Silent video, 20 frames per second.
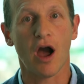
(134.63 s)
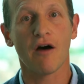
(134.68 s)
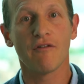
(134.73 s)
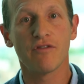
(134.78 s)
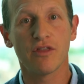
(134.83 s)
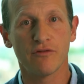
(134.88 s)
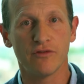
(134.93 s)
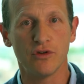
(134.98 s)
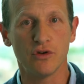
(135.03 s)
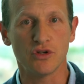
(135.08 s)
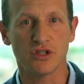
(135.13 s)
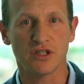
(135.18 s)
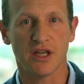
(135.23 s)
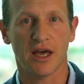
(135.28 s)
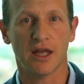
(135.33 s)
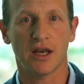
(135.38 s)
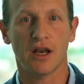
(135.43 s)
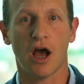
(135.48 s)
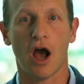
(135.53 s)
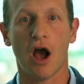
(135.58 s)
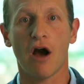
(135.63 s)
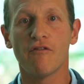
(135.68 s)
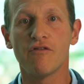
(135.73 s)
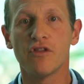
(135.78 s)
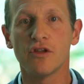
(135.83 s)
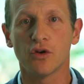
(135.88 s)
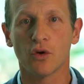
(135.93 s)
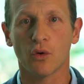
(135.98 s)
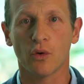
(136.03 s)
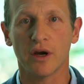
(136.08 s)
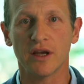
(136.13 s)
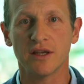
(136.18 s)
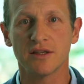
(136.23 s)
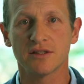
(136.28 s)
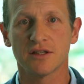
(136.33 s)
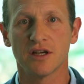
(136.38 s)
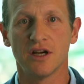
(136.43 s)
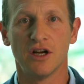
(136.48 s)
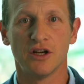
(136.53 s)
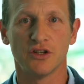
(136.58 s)
of the viewshed, of the
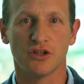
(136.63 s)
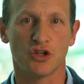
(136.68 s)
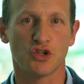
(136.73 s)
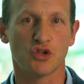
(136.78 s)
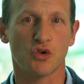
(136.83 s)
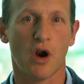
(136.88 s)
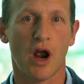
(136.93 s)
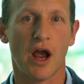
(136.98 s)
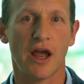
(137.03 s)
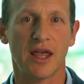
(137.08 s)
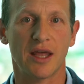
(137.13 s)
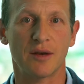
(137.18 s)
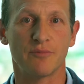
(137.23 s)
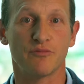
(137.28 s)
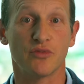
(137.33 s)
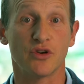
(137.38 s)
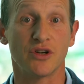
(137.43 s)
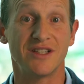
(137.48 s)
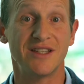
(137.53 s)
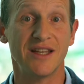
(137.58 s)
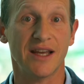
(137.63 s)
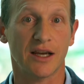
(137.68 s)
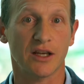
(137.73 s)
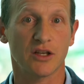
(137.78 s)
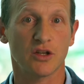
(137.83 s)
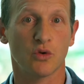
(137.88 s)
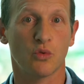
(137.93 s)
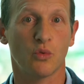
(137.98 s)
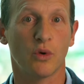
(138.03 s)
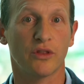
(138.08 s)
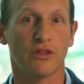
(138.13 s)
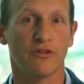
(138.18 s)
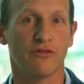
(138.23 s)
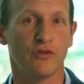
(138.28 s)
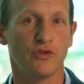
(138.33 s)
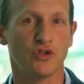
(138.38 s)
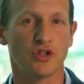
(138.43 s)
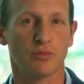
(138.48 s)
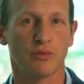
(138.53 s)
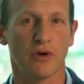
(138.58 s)
noise to try and predict what the
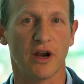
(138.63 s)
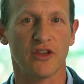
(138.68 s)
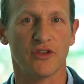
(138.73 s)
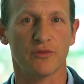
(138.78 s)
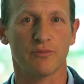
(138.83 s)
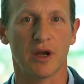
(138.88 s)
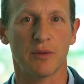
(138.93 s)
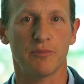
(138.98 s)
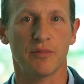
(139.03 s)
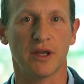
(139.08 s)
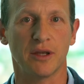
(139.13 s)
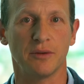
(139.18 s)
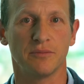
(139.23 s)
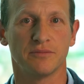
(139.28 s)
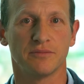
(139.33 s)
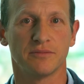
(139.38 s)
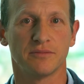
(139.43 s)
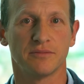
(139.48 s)
future price might be.